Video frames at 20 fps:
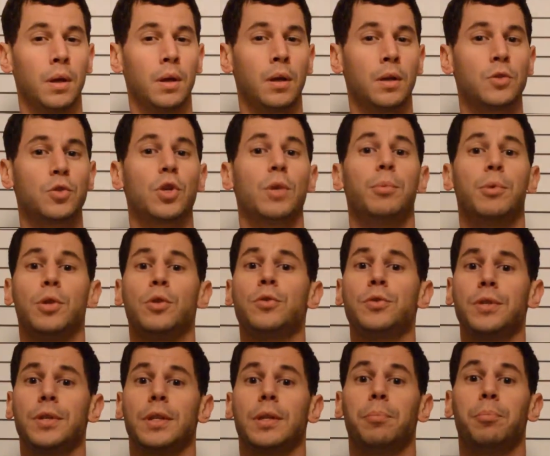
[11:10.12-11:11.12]
So I've been
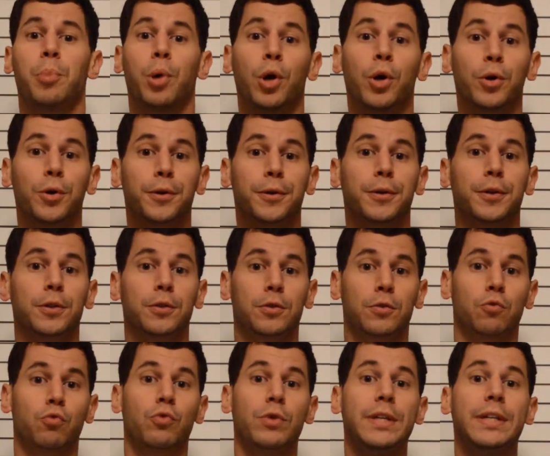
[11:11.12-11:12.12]
using the Pearl
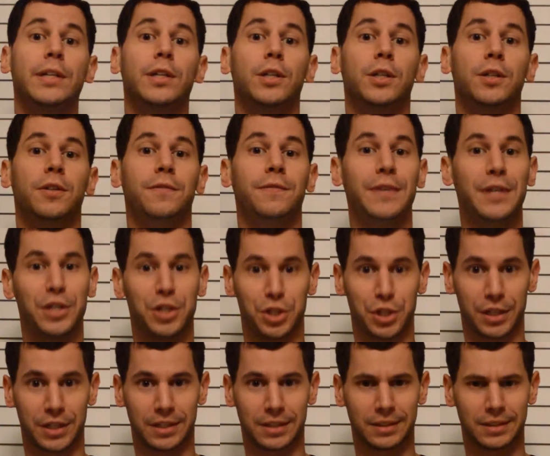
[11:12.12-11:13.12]

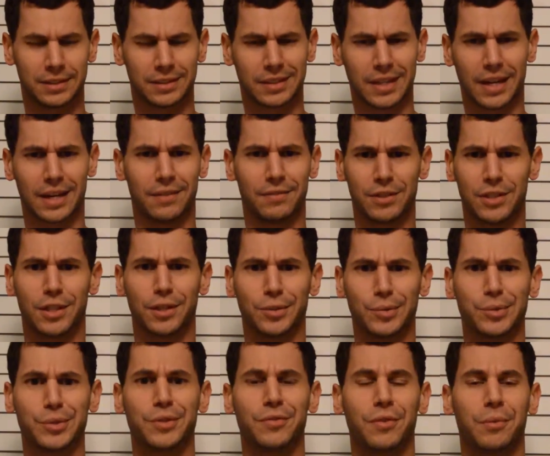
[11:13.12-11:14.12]
RearVision. It's kind of a tongue
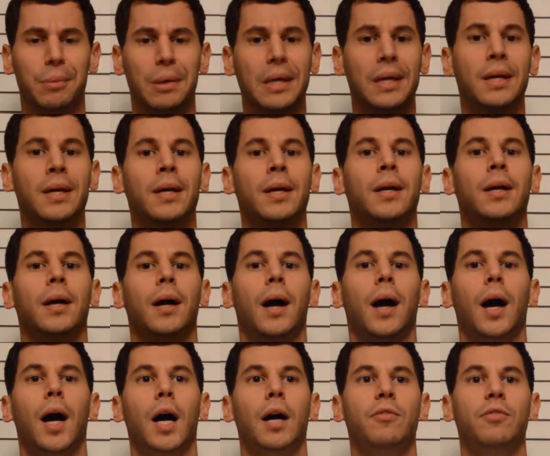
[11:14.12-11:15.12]
twister for me.
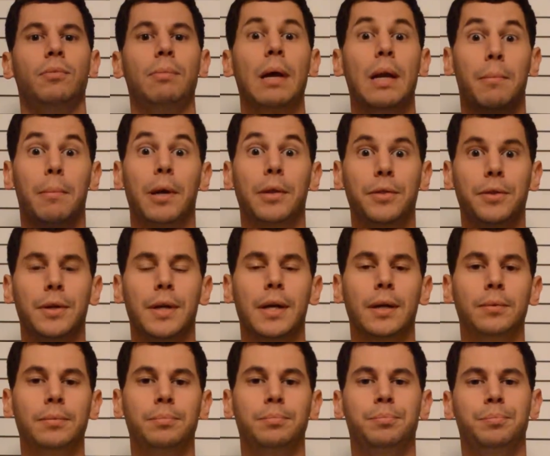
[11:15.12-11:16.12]
For about a month
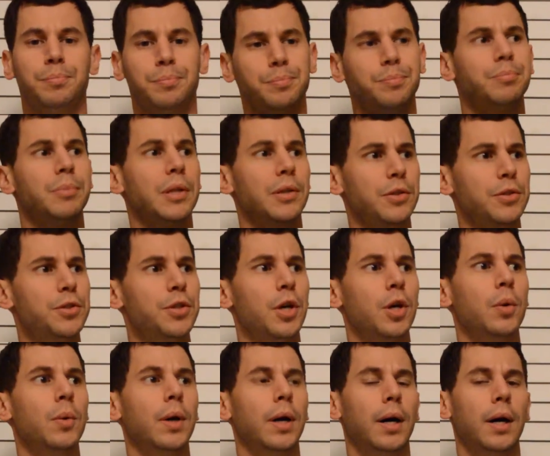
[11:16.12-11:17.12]
or
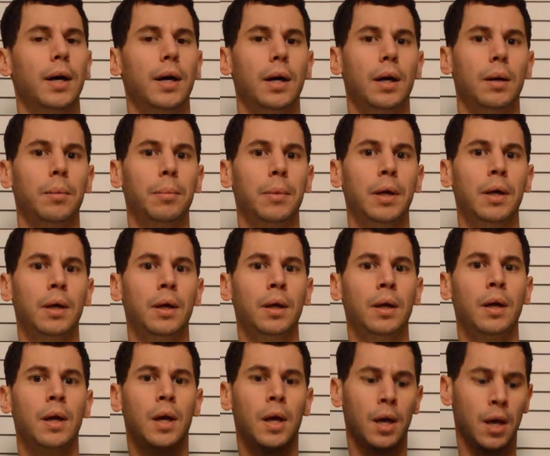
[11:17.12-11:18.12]
so. I
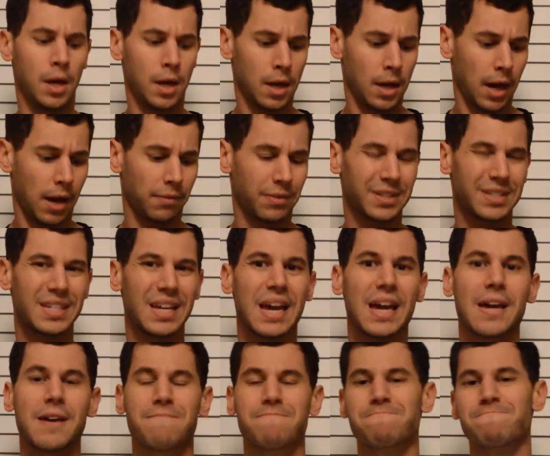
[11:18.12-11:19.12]
have to
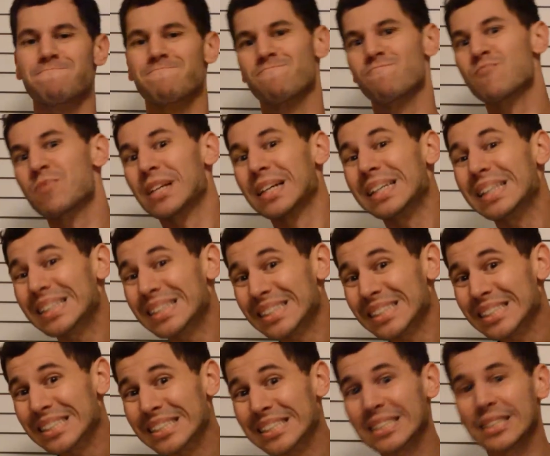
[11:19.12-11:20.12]
say,
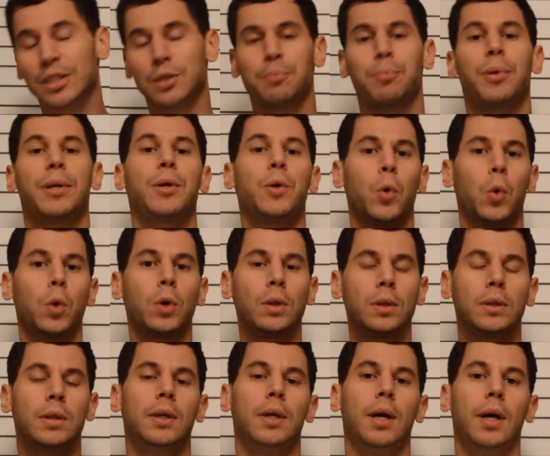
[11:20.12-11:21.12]
it's pretty cool.
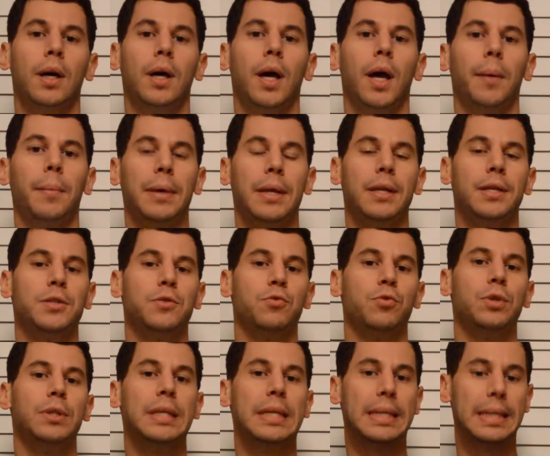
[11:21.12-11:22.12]
It is
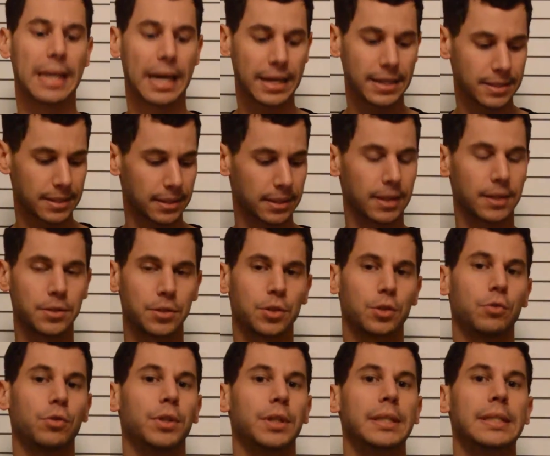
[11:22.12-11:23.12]
really nice. It does
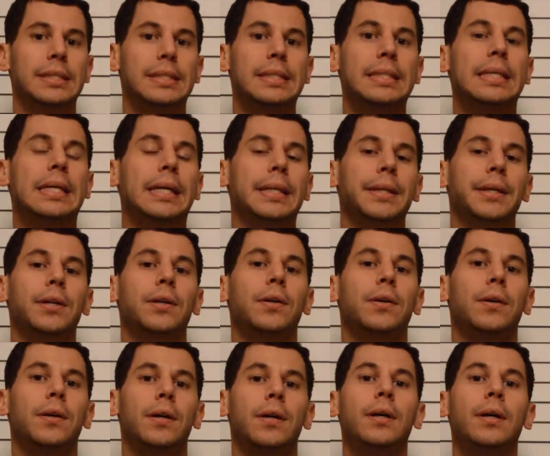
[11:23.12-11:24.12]
look really sleek on the
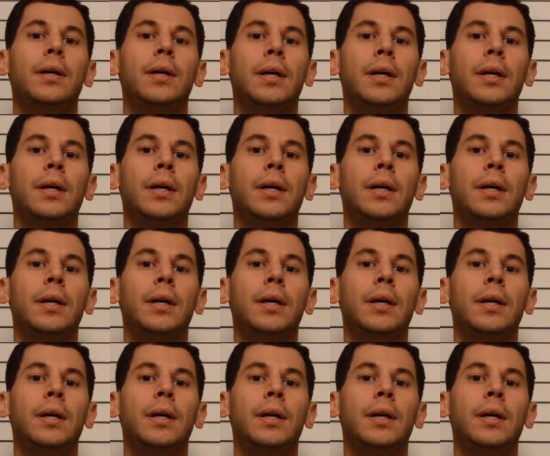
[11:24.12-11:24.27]
car.